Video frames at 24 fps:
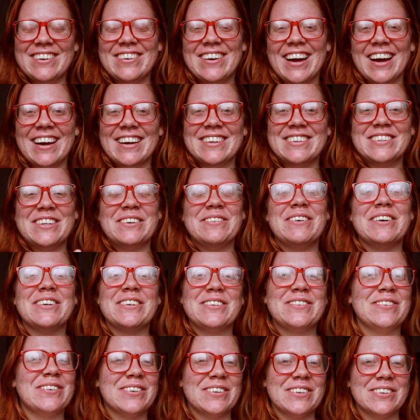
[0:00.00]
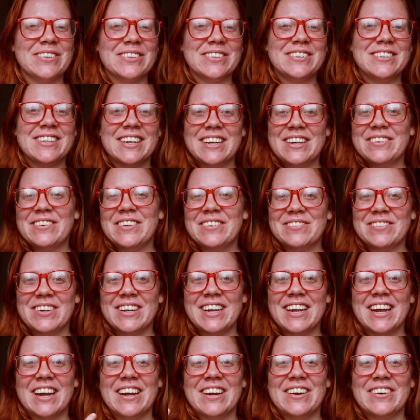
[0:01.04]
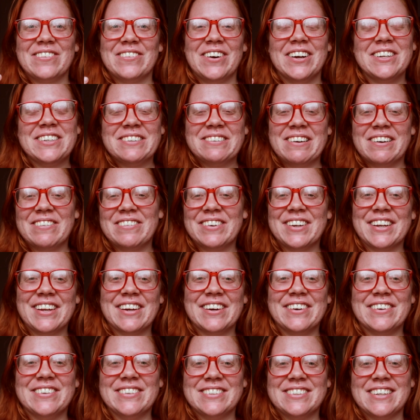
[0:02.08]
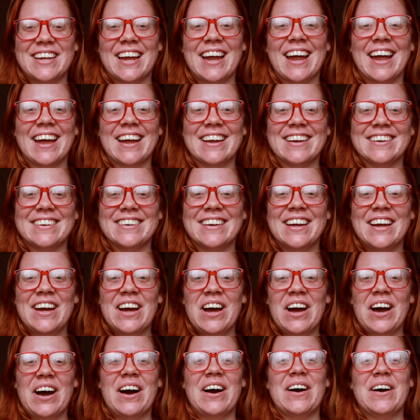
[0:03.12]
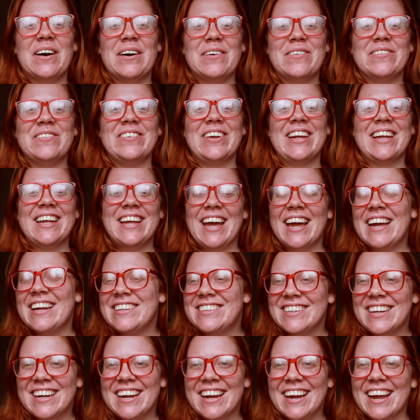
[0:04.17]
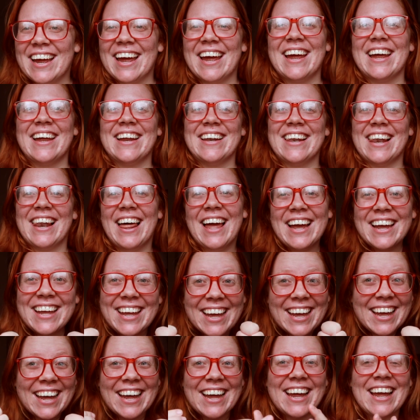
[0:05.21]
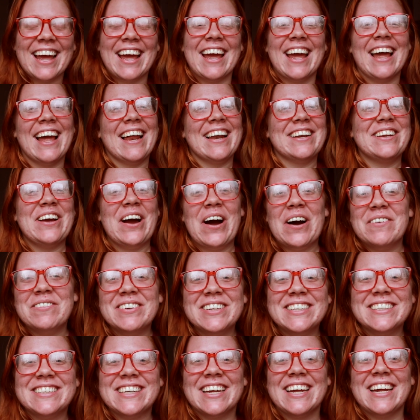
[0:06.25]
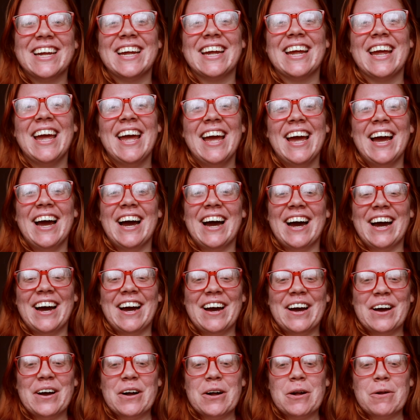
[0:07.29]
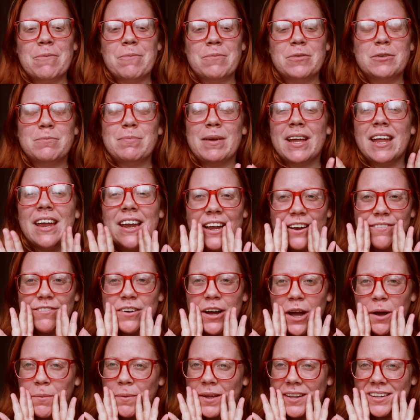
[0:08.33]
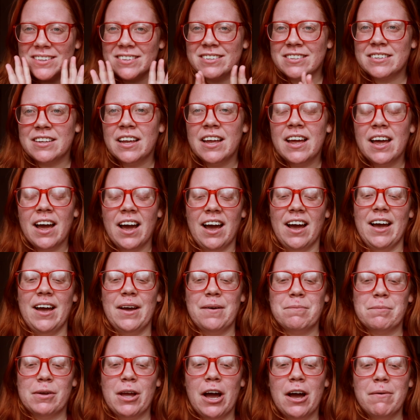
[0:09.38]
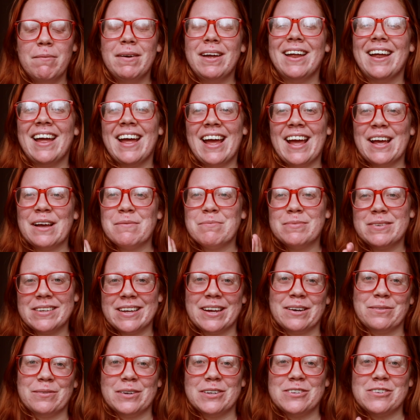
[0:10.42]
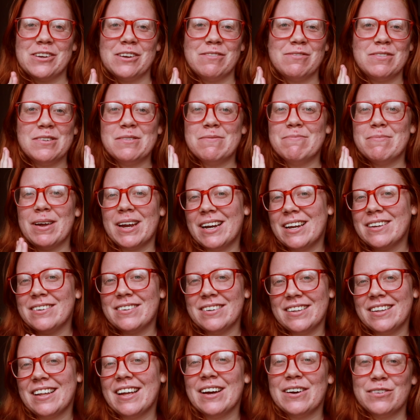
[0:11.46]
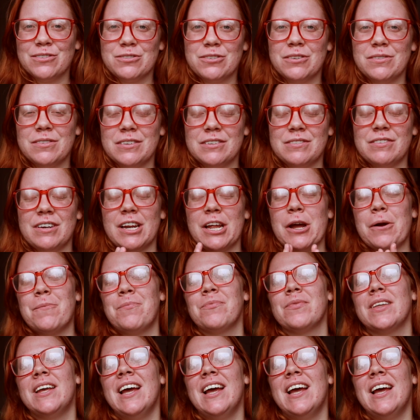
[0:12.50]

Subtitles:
you guys so much for sticking with me and watching my videos and engaging and liking and commenting. Speaking of comments, comment ham sandwich if you made it to the outro of this video.